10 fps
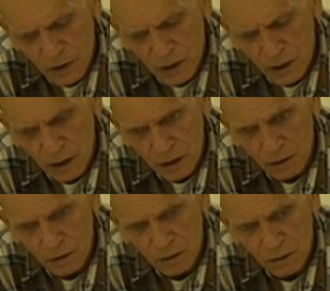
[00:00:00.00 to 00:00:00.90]
see
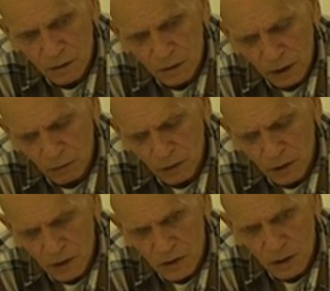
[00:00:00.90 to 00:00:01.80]

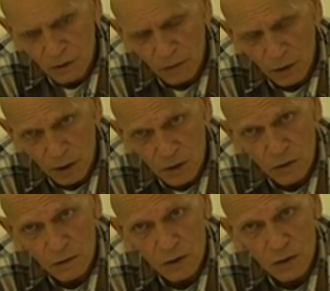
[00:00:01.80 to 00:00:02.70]
violence
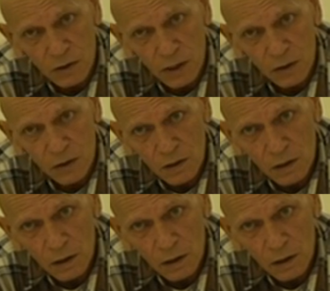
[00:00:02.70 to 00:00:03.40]
on the streets.